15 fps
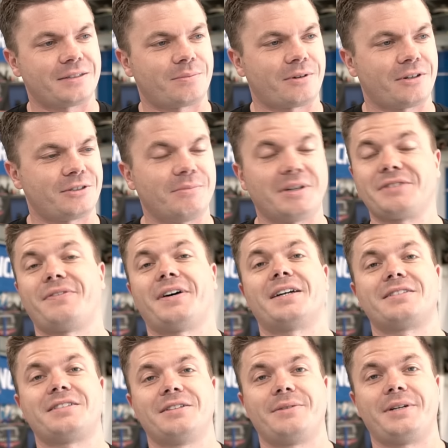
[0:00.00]
approached much
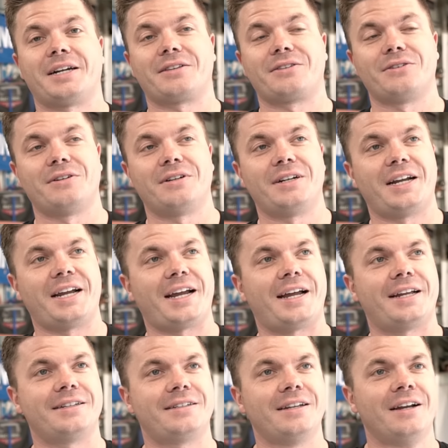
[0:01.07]
faster than we had thought,
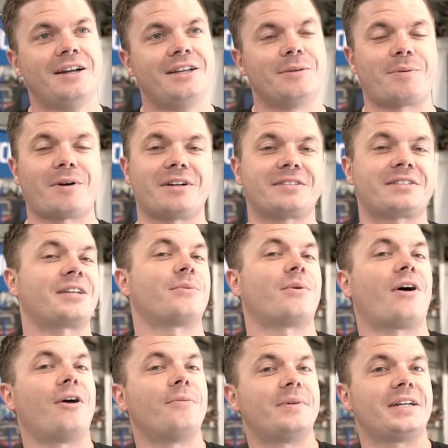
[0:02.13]
and the projects that we're
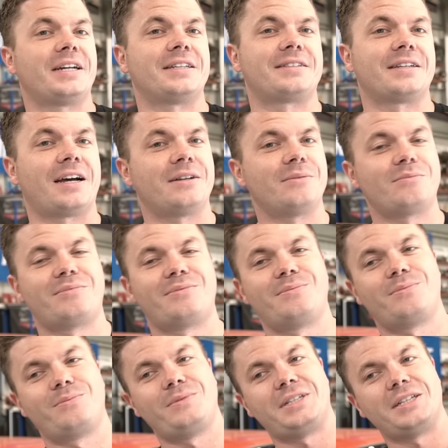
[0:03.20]
hoping to get done
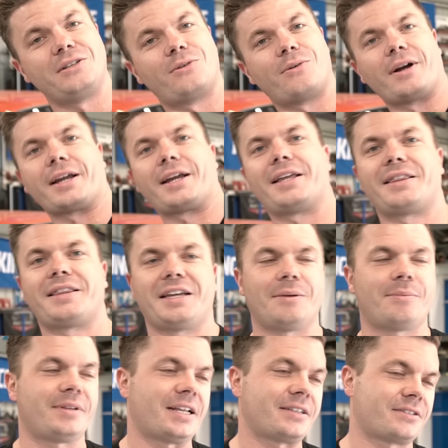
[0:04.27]
didn't quite get
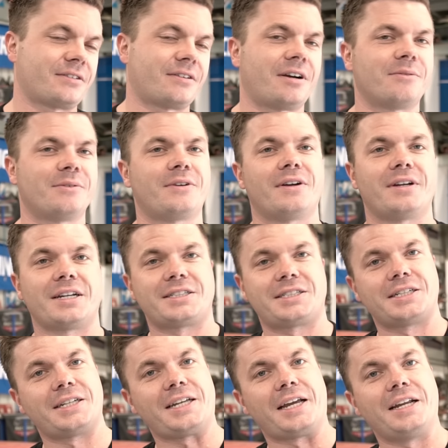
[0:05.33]
there, but that's all right. We've got next
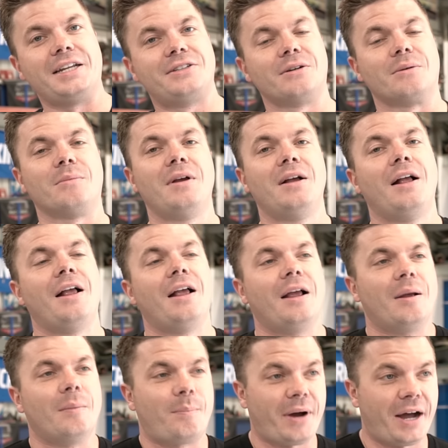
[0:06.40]
year to get into them.
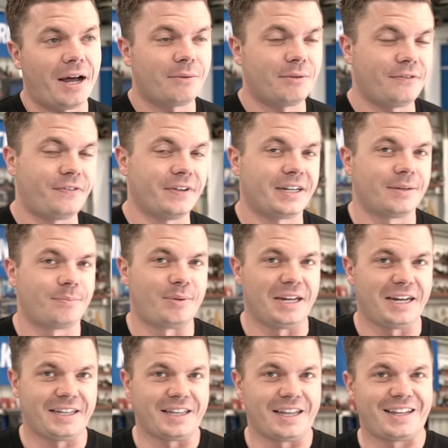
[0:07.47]
But we figured,
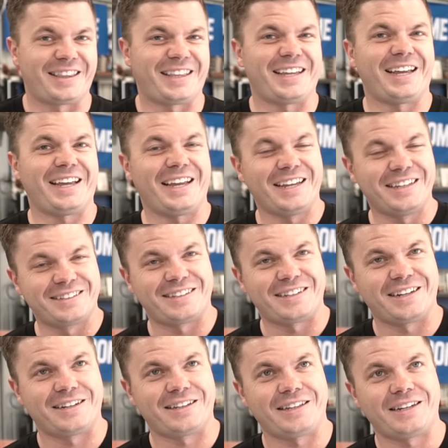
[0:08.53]
being that it is the
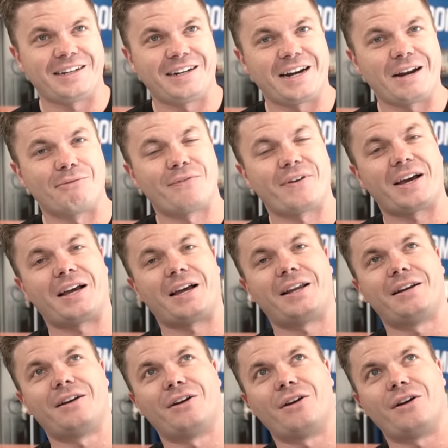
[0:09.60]
end of the year, and we've
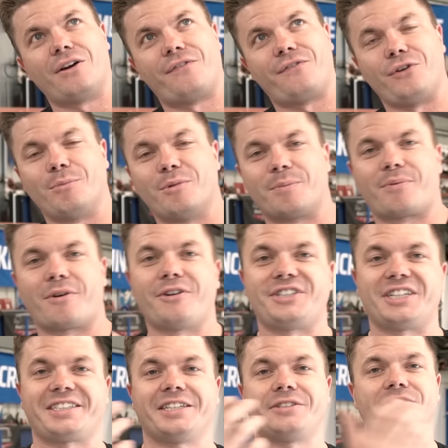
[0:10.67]
had a few more
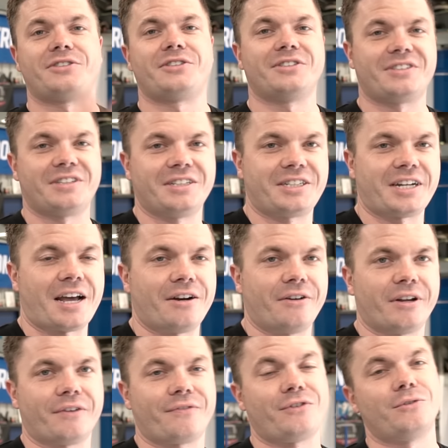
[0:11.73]
projects introduced to the channel
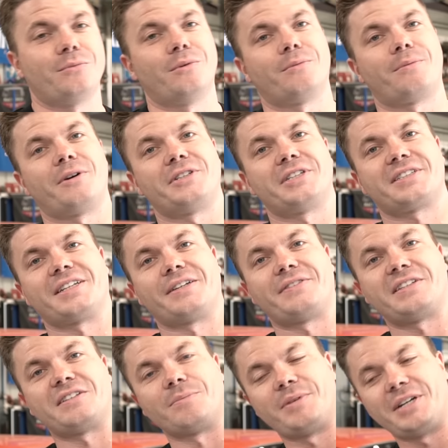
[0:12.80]
and a few more projects that have
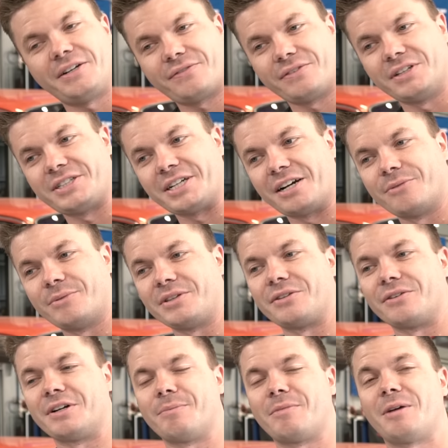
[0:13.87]
disappeared from the channel, we
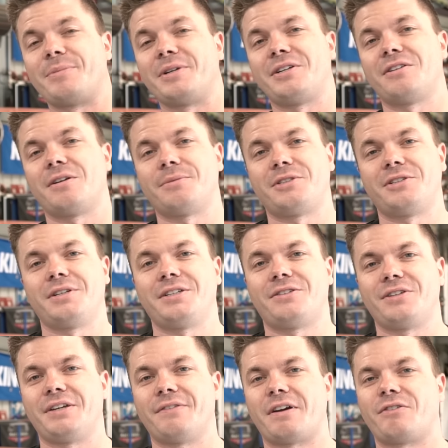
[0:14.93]
thought it might be a good opportunity
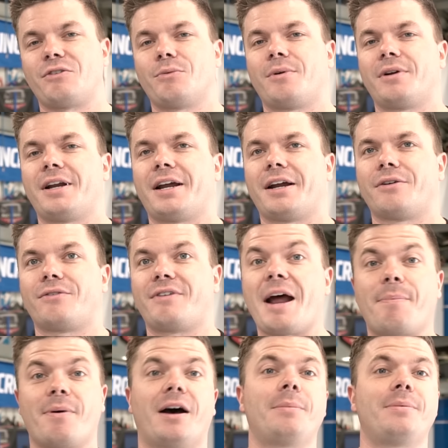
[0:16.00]
to give everyone a
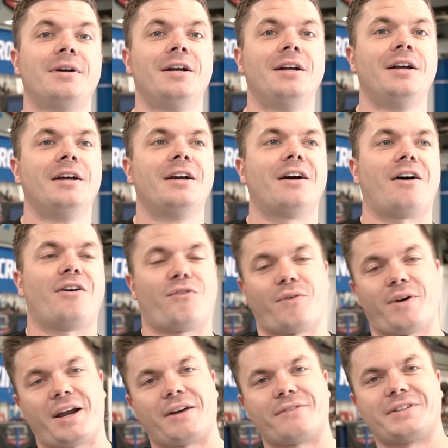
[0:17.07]
wrap up of
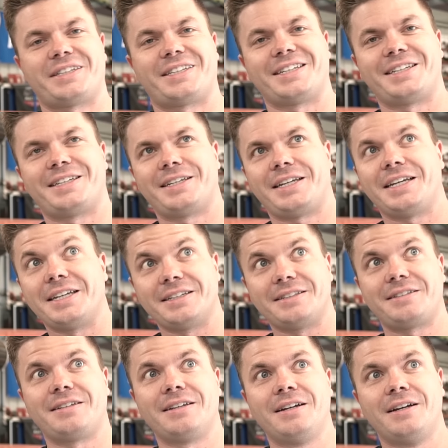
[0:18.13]
where everything
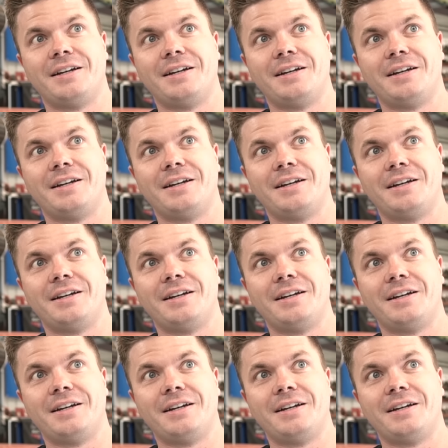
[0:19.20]
is